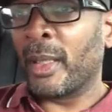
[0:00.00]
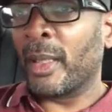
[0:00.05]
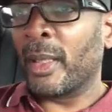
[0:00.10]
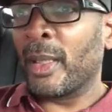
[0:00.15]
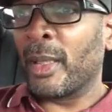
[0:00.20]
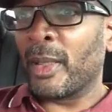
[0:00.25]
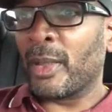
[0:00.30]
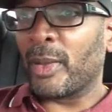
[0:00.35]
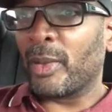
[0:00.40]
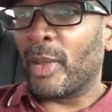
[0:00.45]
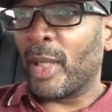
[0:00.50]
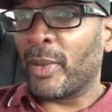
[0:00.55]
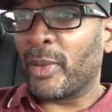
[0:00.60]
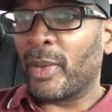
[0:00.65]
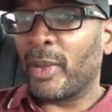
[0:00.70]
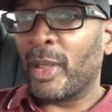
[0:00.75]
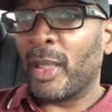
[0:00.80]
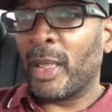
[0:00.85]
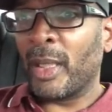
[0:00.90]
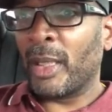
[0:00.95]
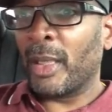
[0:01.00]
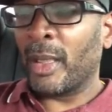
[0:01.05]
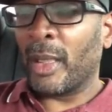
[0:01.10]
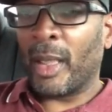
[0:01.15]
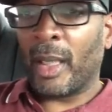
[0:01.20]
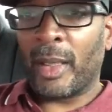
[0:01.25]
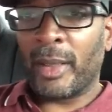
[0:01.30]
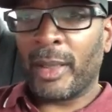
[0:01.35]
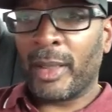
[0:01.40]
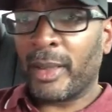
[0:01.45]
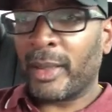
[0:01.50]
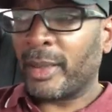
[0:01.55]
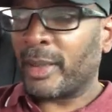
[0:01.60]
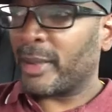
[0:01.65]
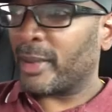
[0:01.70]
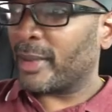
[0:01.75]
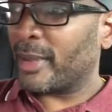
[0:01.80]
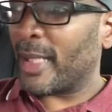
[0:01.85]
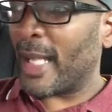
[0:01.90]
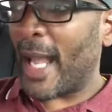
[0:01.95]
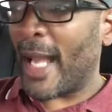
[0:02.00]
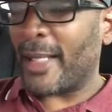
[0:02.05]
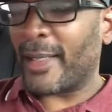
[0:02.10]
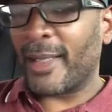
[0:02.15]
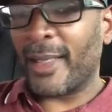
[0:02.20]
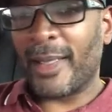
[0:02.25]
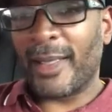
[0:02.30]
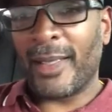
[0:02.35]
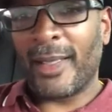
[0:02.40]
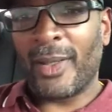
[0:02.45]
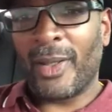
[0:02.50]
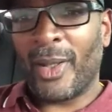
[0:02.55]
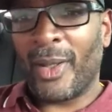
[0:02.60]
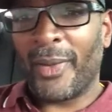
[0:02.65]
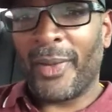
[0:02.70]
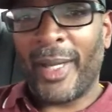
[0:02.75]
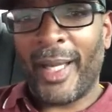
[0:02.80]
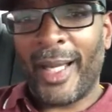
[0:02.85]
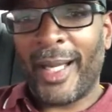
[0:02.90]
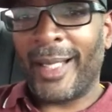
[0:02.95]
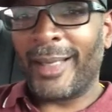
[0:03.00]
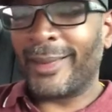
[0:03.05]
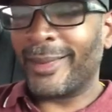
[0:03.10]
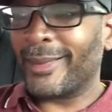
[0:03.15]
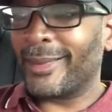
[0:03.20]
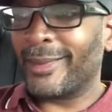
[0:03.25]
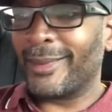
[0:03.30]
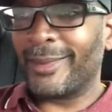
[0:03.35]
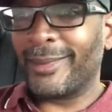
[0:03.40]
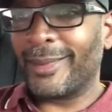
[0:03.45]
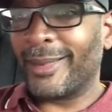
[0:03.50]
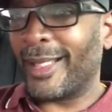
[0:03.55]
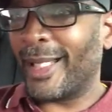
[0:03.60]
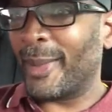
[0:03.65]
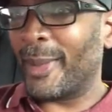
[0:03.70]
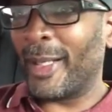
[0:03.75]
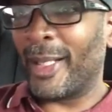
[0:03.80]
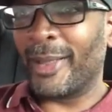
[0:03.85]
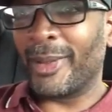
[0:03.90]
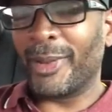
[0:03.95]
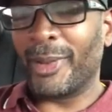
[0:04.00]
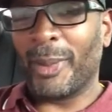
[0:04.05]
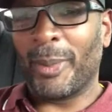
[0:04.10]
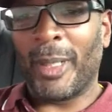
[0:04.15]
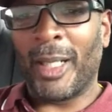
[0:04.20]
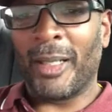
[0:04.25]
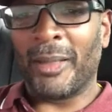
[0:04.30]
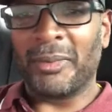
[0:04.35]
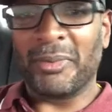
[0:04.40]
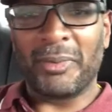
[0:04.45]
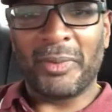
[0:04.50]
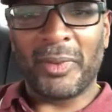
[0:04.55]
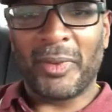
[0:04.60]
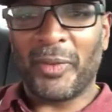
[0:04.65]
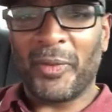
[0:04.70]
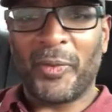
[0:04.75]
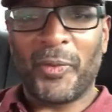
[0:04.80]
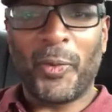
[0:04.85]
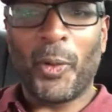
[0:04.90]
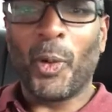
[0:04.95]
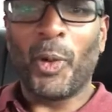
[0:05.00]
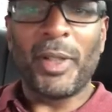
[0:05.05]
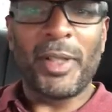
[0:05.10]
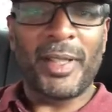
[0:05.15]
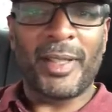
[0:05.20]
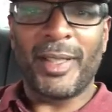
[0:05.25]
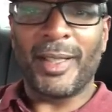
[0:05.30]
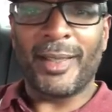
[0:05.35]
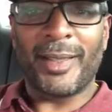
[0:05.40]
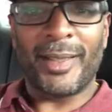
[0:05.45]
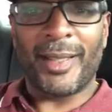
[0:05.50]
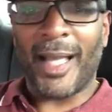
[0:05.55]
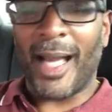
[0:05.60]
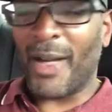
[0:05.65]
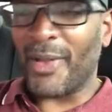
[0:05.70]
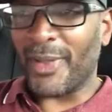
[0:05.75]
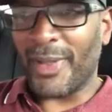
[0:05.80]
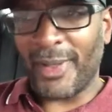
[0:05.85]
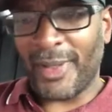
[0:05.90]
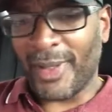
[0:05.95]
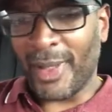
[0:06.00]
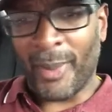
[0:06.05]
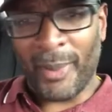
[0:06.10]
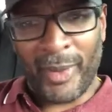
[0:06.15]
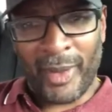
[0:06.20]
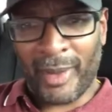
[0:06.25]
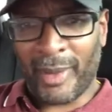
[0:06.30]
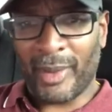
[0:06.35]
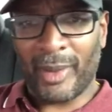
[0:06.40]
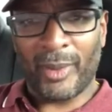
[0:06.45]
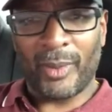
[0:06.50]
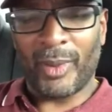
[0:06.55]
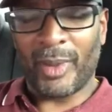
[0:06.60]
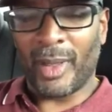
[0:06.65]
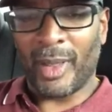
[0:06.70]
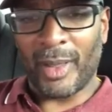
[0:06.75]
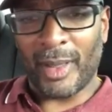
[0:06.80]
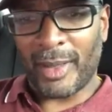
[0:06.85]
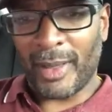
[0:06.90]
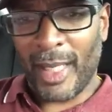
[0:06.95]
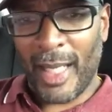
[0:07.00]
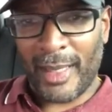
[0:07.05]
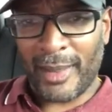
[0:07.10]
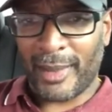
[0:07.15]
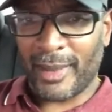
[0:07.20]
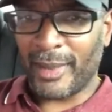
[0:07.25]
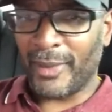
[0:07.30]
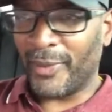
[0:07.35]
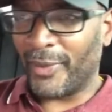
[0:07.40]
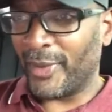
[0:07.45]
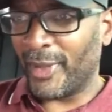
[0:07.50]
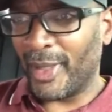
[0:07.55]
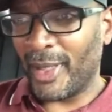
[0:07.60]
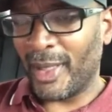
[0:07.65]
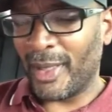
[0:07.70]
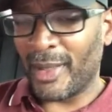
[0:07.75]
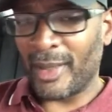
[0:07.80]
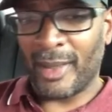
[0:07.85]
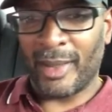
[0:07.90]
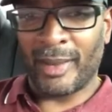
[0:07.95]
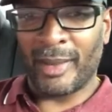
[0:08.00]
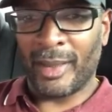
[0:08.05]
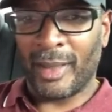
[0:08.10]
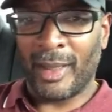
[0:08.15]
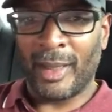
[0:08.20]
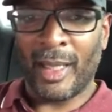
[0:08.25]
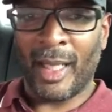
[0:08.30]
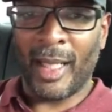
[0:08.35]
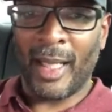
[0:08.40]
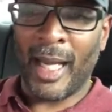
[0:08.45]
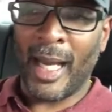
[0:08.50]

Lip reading: So after all the taxes and all that, came out to about 46,000 something with all the taxes and fees, and I